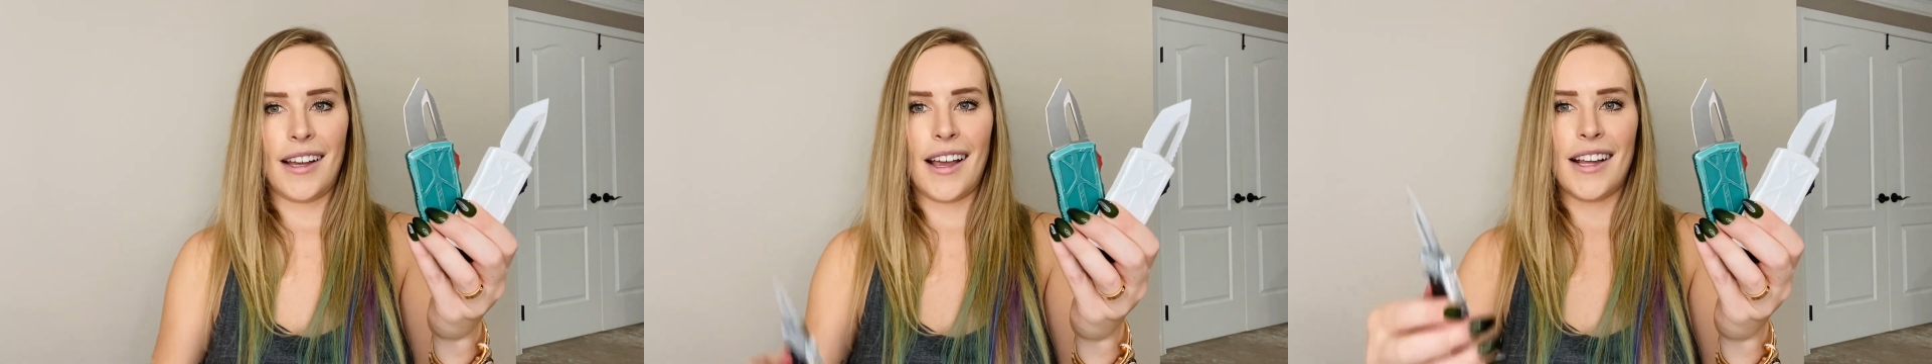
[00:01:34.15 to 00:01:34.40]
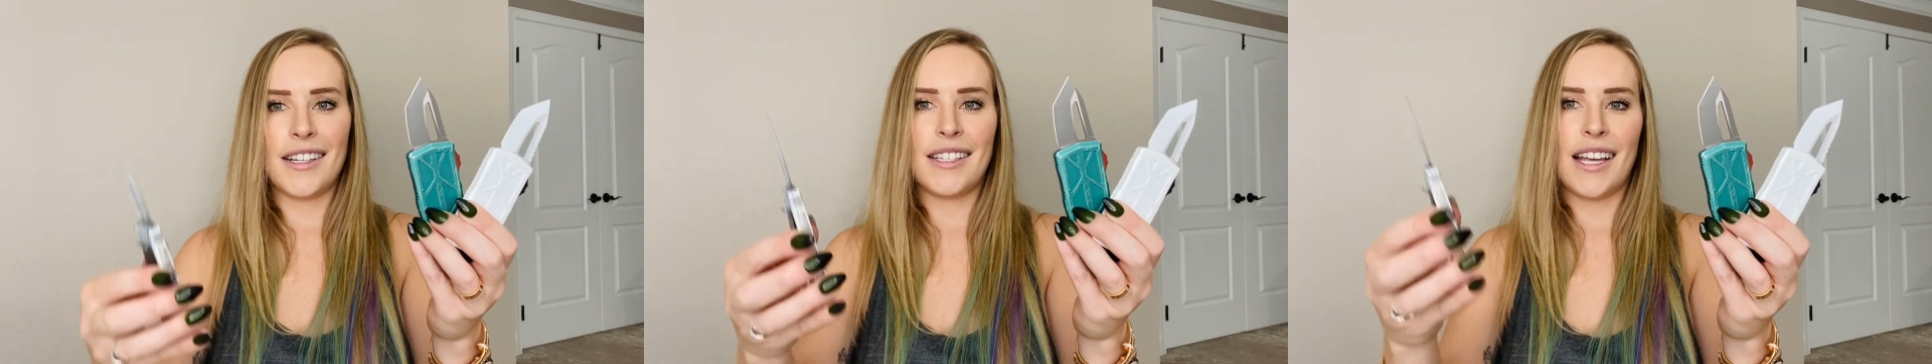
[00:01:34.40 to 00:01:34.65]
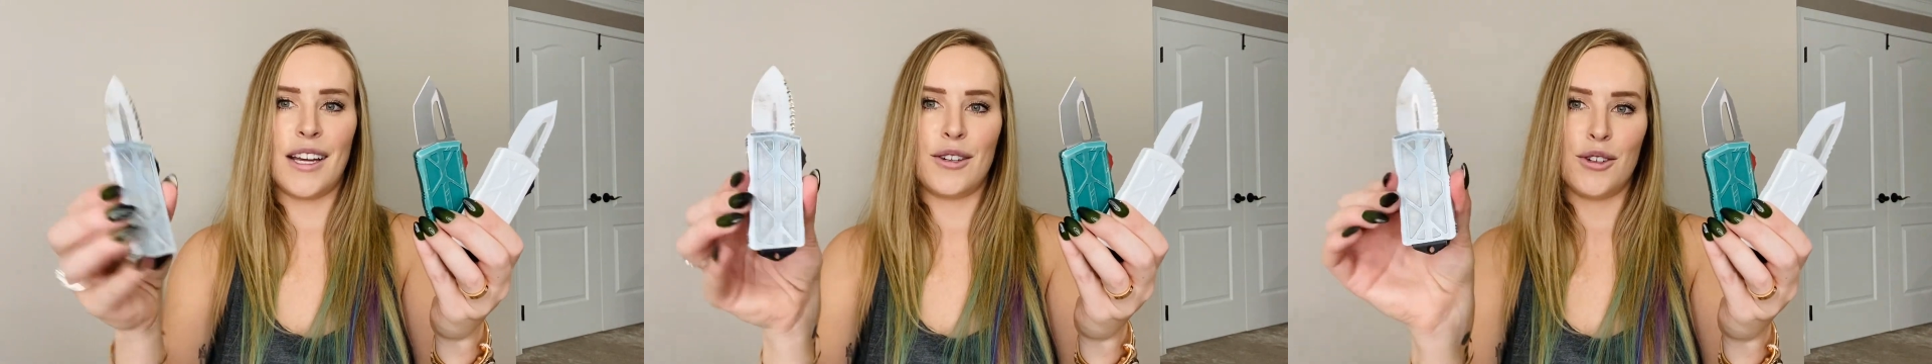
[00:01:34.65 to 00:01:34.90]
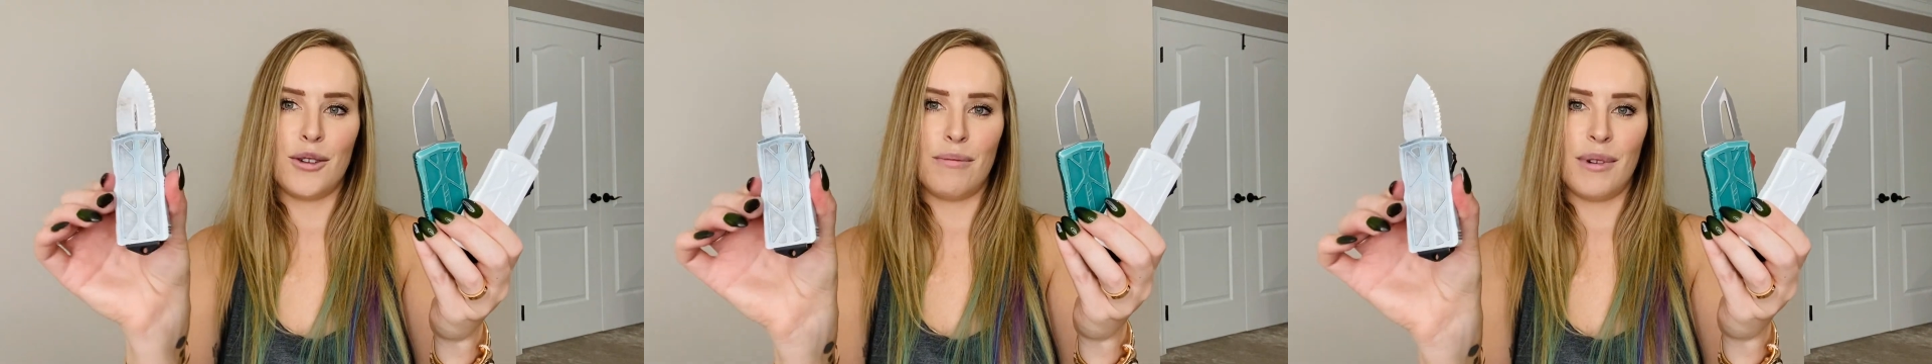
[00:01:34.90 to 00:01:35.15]
and Sand
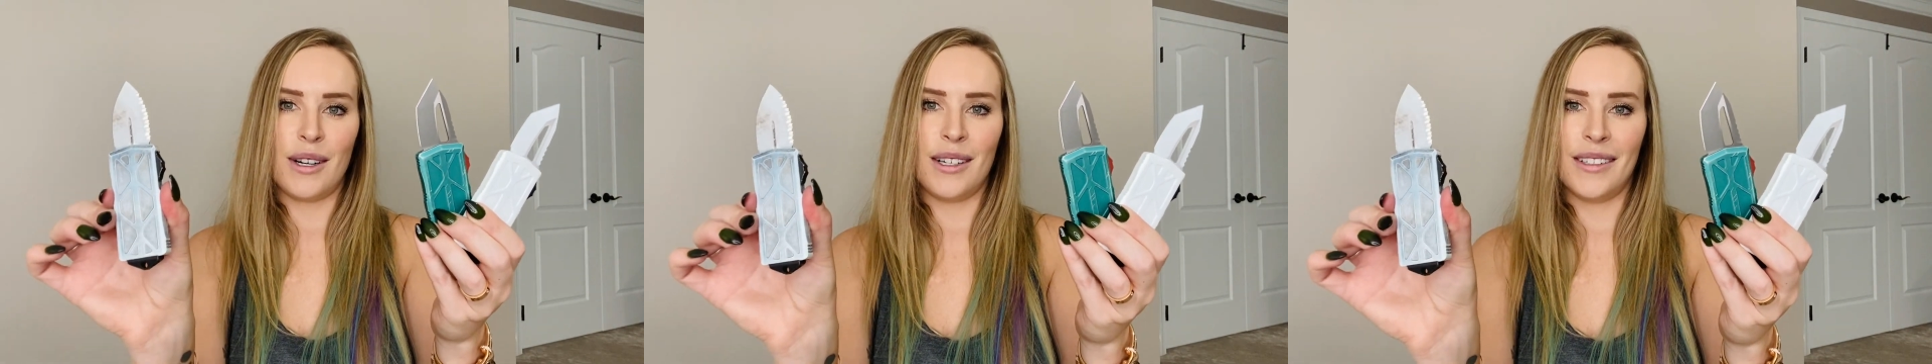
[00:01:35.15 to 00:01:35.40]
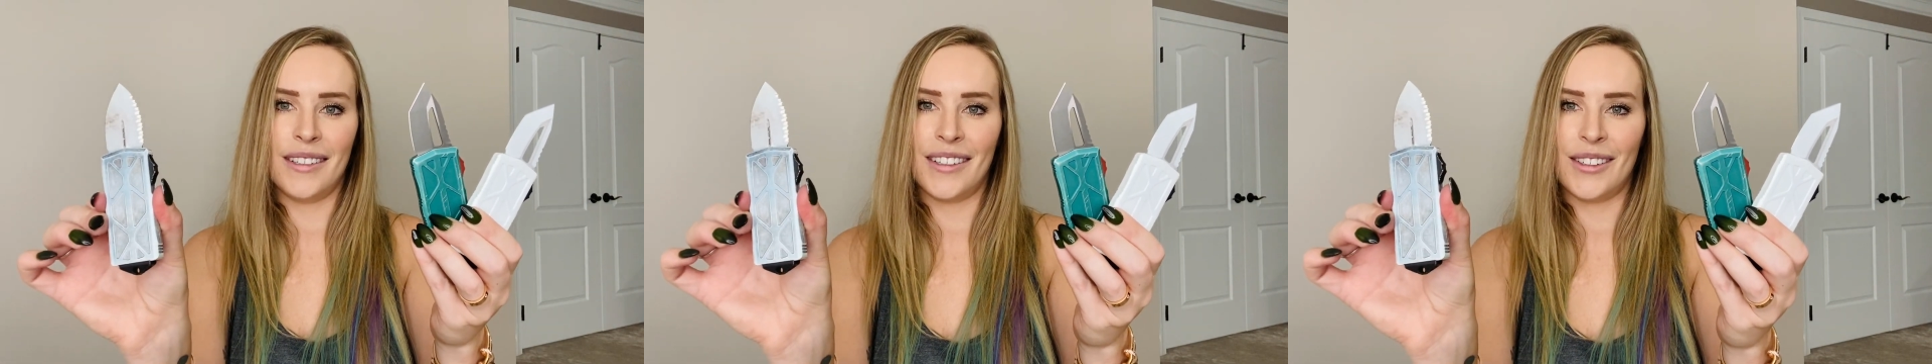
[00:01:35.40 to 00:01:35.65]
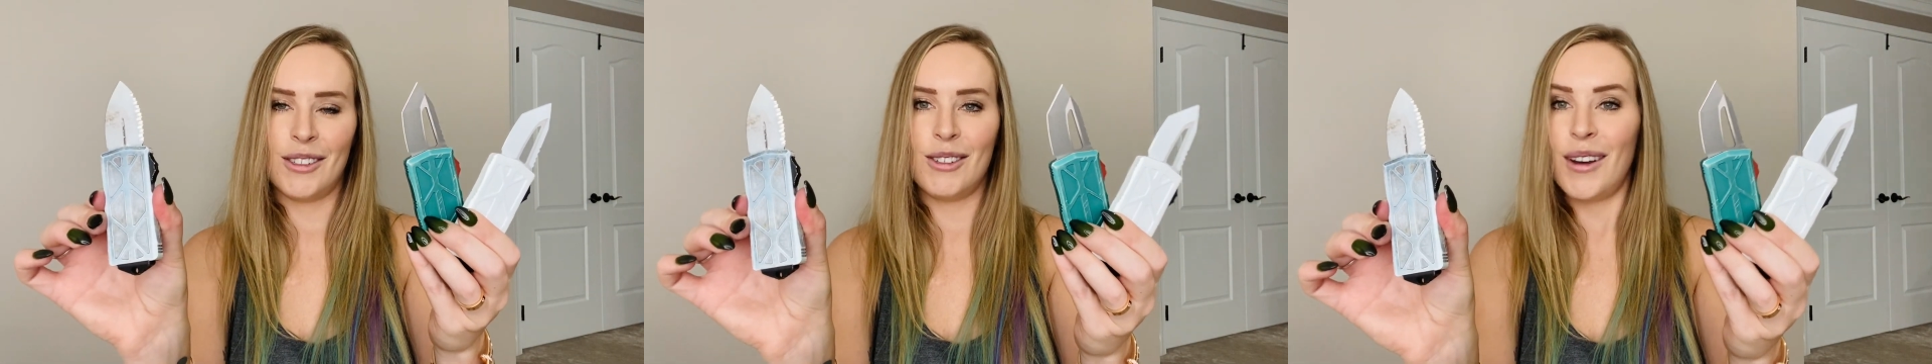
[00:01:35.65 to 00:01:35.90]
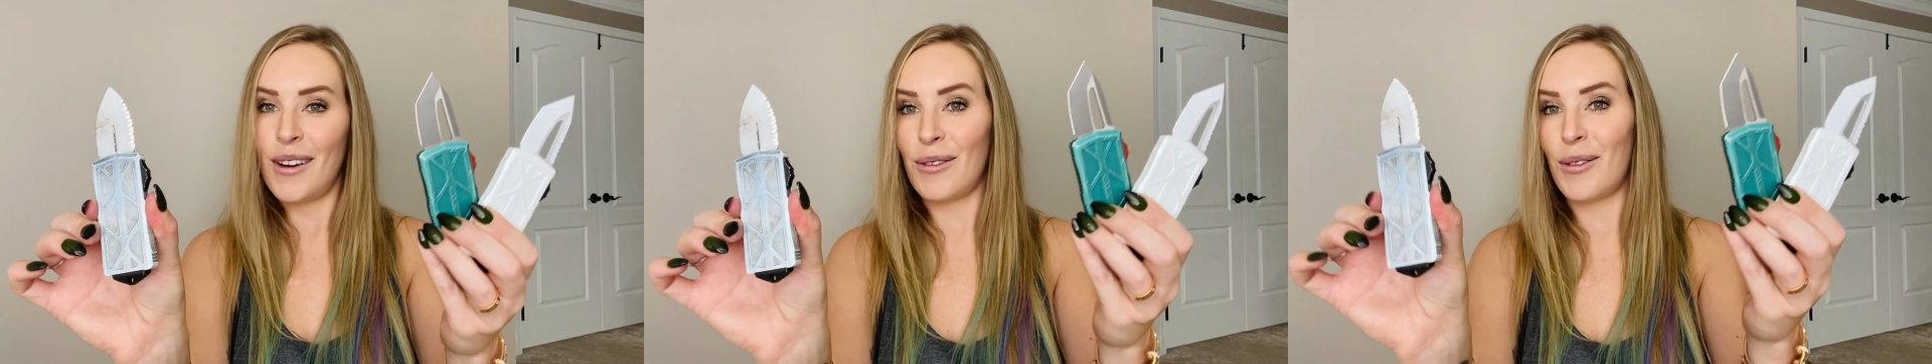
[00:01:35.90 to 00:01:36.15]
Trooper, you have